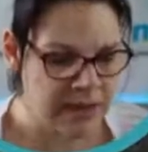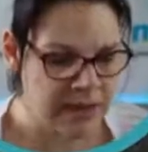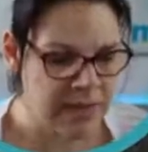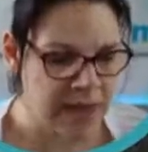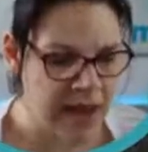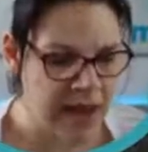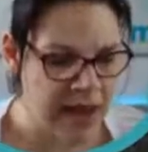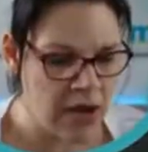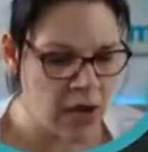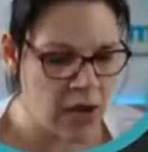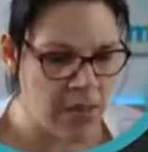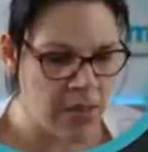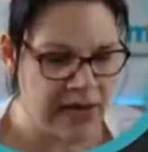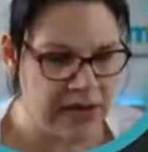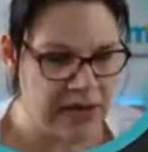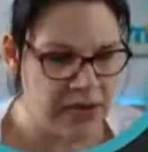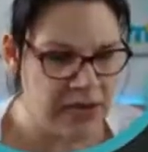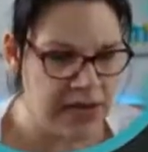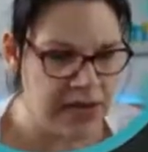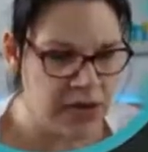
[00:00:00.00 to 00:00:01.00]
me on my
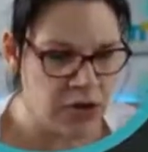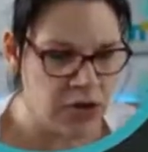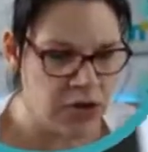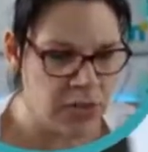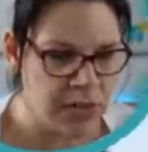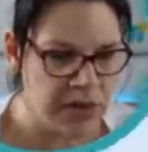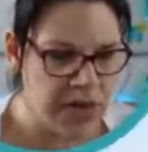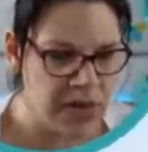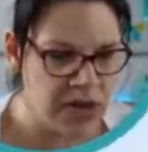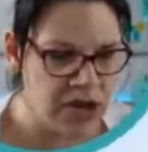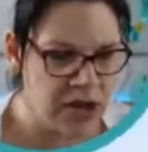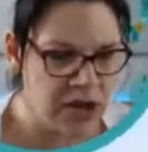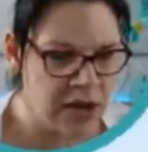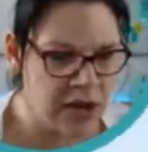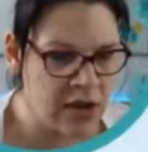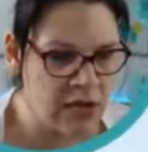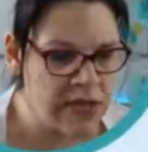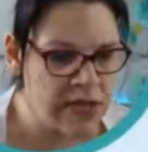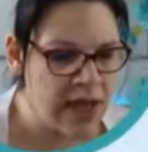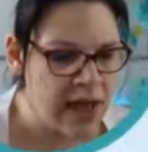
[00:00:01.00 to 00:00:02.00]
different social media
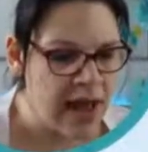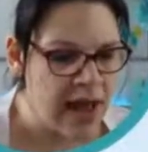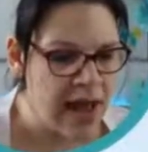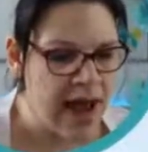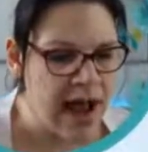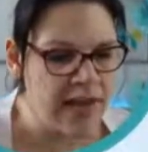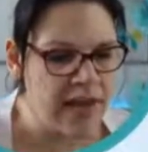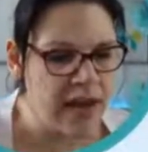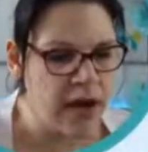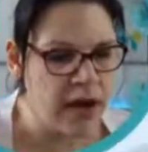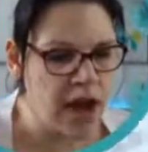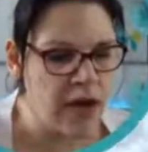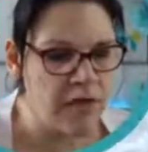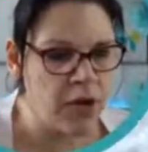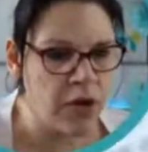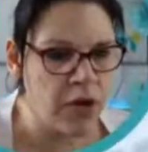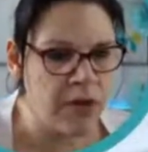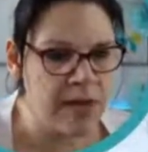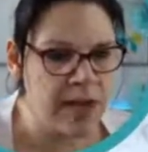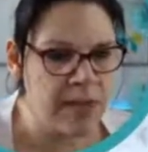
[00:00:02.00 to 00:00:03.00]
channels. And then
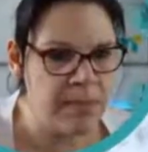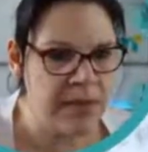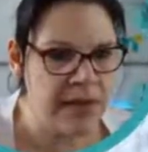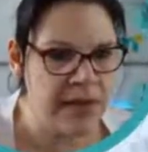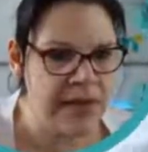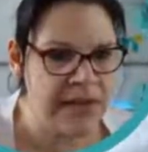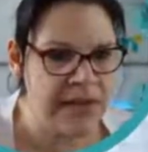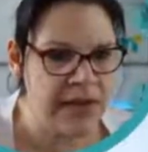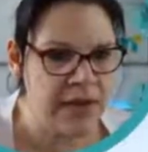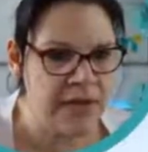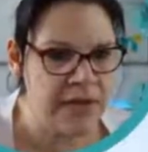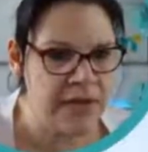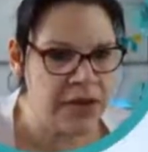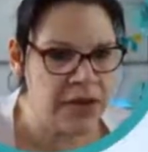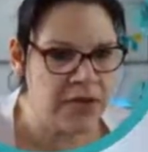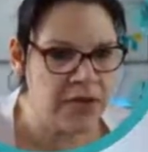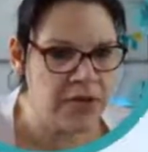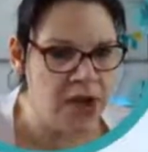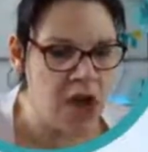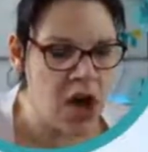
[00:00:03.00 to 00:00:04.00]
I've got the ability for you to